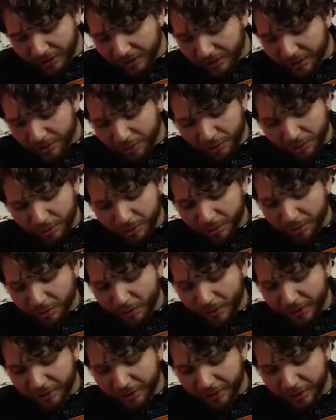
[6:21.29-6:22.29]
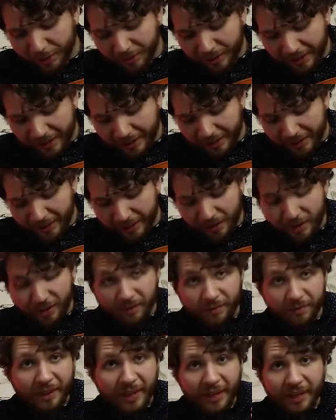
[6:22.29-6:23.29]
this is true whether you play
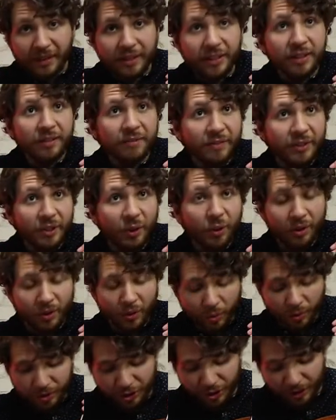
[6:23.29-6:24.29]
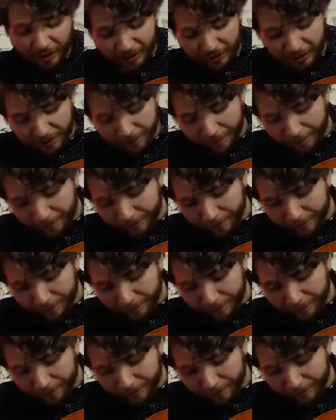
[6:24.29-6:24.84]
violin, viola, or cello.